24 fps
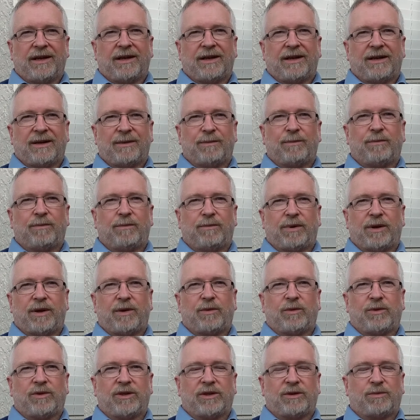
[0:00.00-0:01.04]
um, but
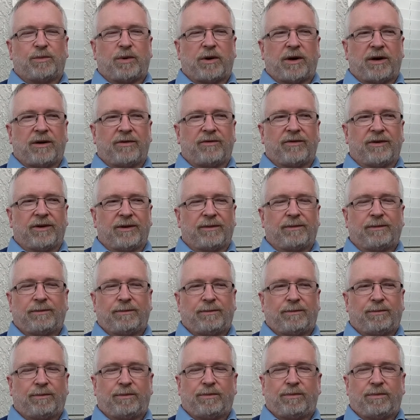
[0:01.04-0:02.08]
it was just part of a
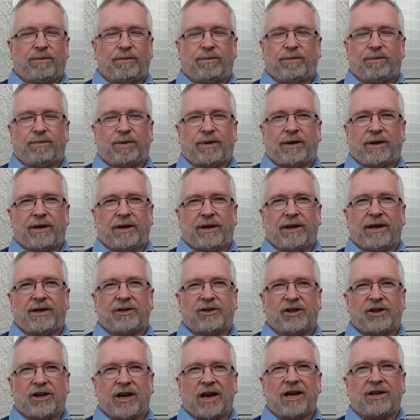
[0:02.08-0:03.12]
part of the
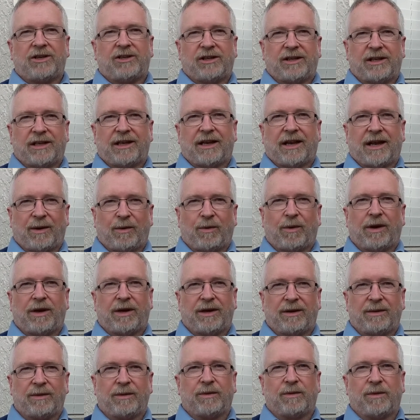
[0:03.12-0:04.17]
education that I want
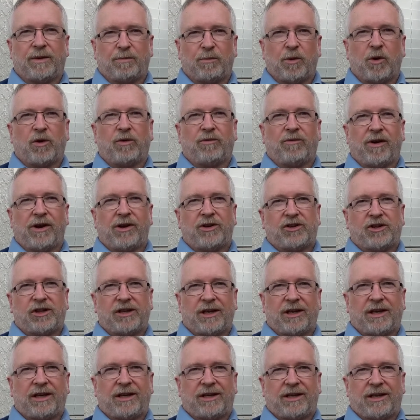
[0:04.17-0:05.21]
motivation to
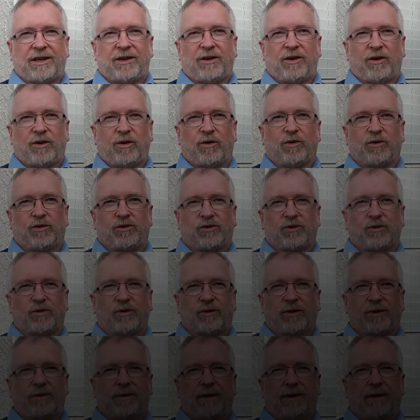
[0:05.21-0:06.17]
continue to go to school